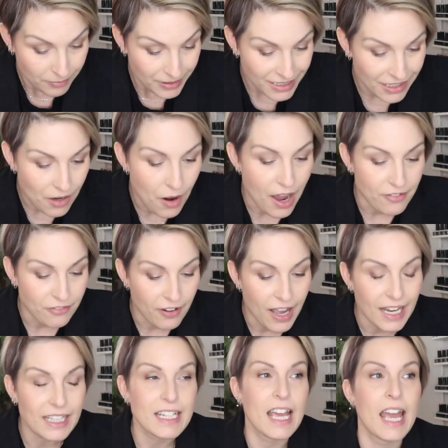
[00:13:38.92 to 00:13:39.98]
you know, I
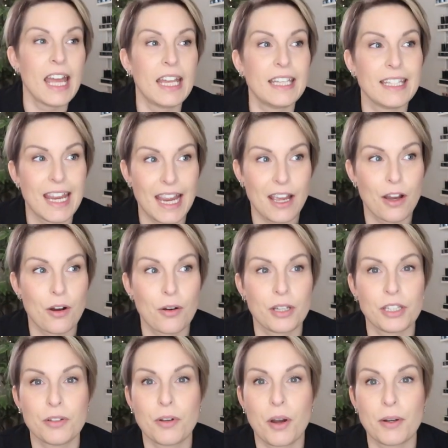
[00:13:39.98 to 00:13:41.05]
find now
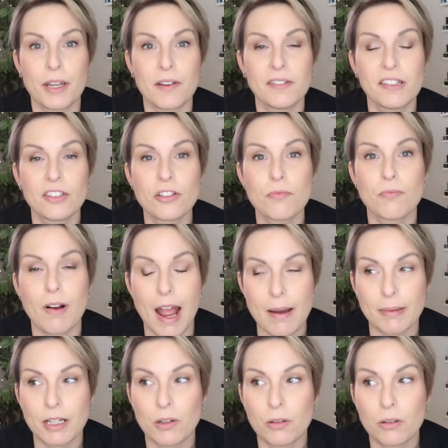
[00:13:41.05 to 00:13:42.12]
you go down such a
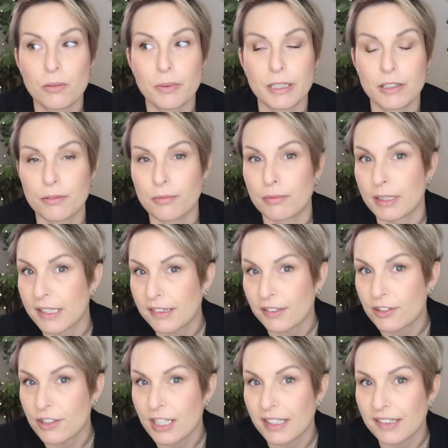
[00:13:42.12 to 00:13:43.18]
rabbit hole when you're
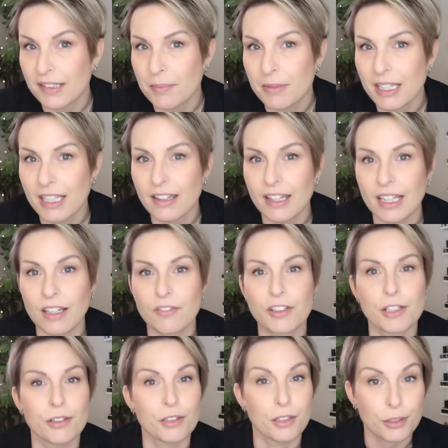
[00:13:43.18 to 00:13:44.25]
researching something, like if
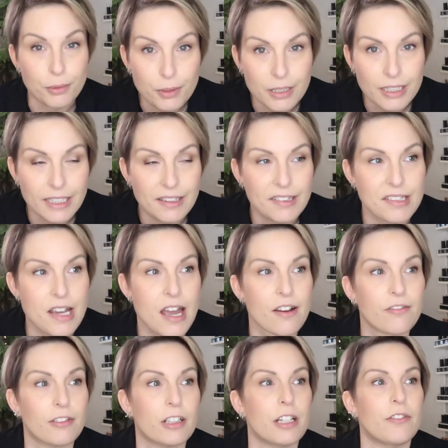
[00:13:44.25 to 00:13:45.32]
you're Googling
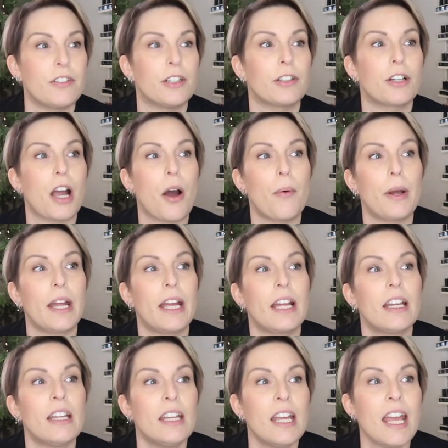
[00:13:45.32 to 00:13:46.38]
stuff or if you're
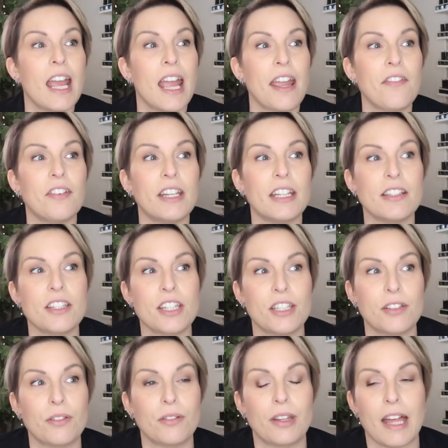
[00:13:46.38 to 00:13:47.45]
going even
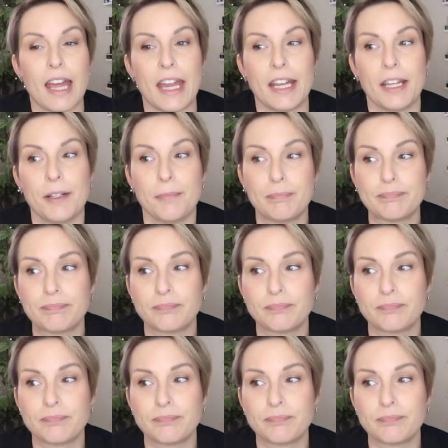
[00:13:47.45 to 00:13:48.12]
into like